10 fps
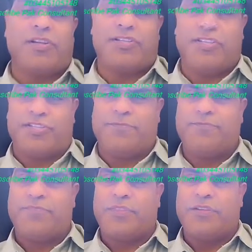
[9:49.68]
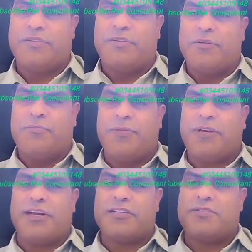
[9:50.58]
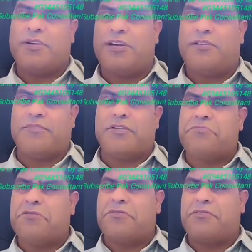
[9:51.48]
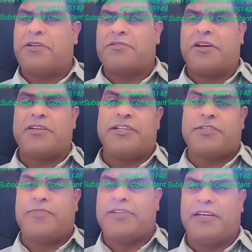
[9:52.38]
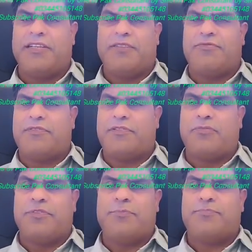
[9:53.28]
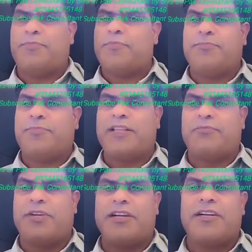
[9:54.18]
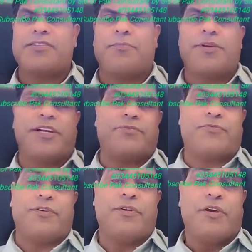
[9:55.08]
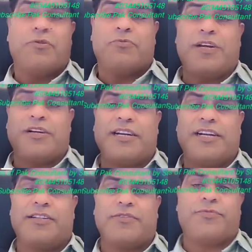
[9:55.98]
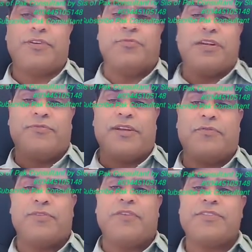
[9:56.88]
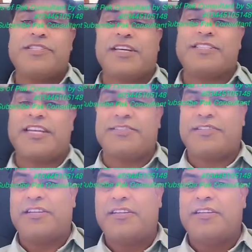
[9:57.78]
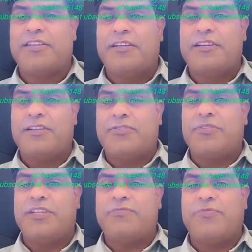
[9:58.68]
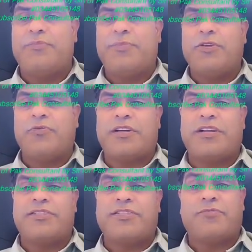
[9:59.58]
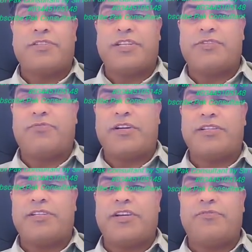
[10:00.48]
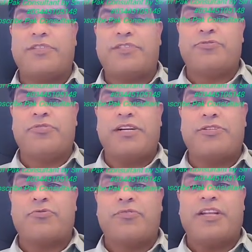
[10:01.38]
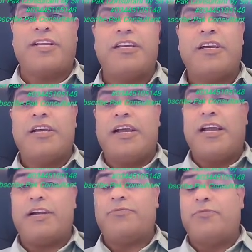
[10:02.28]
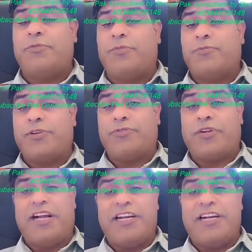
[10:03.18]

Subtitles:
colleges, because the colleges which I have now in my panel, we are not submitting fee, we are getting the fee only when we will have success. So these will be our services for the general students only, and we will prepare your